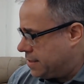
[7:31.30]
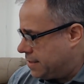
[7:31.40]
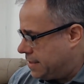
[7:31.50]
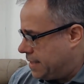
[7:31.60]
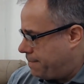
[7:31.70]

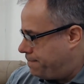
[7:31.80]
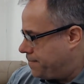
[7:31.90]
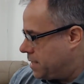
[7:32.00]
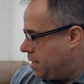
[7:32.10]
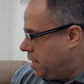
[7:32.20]
Yep.
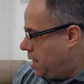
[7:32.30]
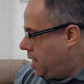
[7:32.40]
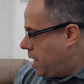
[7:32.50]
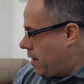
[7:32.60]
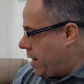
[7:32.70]

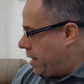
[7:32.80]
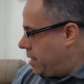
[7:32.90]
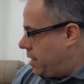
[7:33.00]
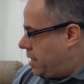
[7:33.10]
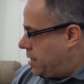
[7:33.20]
All right.
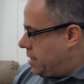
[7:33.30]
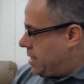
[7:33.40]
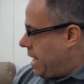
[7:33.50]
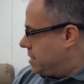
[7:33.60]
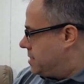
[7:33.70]

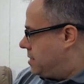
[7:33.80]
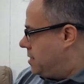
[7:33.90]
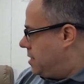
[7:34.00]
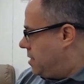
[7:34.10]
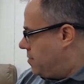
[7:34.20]
Next,
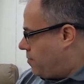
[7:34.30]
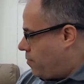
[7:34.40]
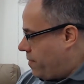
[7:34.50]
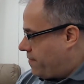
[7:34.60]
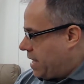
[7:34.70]

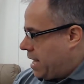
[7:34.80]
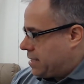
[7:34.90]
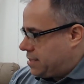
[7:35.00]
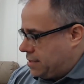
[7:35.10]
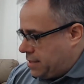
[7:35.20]
we've
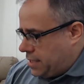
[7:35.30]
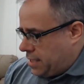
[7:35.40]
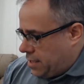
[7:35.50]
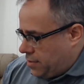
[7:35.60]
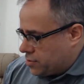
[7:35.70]
got
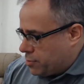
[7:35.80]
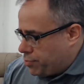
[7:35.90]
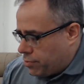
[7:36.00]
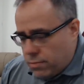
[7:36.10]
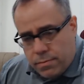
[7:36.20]
the Ultra
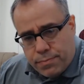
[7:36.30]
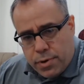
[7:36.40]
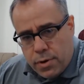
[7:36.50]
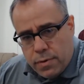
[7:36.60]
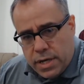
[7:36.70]

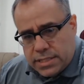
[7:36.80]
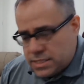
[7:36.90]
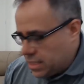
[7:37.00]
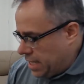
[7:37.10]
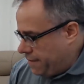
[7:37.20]
Pro
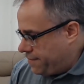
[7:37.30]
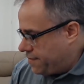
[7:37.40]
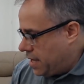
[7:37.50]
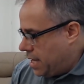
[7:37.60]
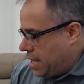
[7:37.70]
sleeves.
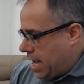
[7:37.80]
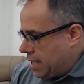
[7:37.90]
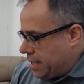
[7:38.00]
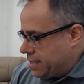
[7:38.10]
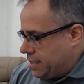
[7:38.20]
I
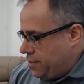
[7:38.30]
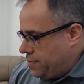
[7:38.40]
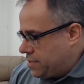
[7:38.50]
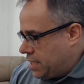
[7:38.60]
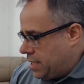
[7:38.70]
like to
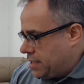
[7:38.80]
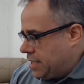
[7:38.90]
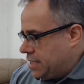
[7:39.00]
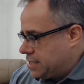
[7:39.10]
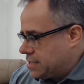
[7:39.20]
use
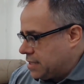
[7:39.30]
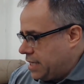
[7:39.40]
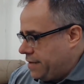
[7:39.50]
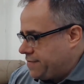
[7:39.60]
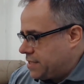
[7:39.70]
these
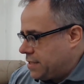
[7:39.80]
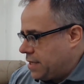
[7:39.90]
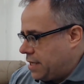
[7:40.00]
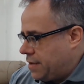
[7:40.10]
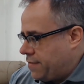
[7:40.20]
sleeves.
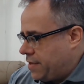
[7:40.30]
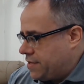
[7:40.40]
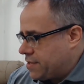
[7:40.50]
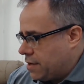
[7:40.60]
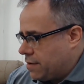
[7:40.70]

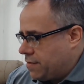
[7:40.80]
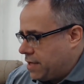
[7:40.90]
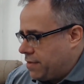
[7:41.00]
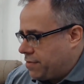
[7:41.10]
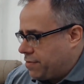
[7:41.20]
These are
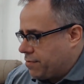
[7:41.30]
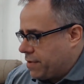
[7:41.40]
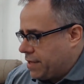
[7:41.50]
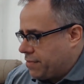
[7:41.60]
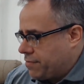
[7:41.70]
the
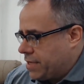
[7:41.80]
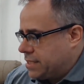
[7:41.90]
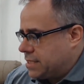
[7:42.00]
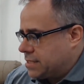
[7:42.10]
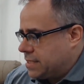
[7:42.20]
3
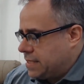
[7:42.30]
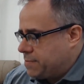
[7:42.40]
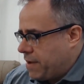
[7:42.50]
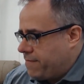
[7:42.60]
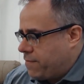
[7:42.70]
3/16
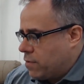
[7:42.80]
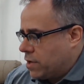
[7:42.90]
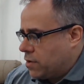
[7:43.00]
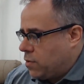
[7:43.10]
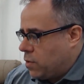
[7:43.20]
by 4
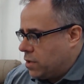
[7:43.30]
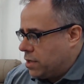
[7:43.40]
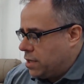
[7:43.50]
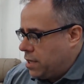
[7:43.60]
1/4.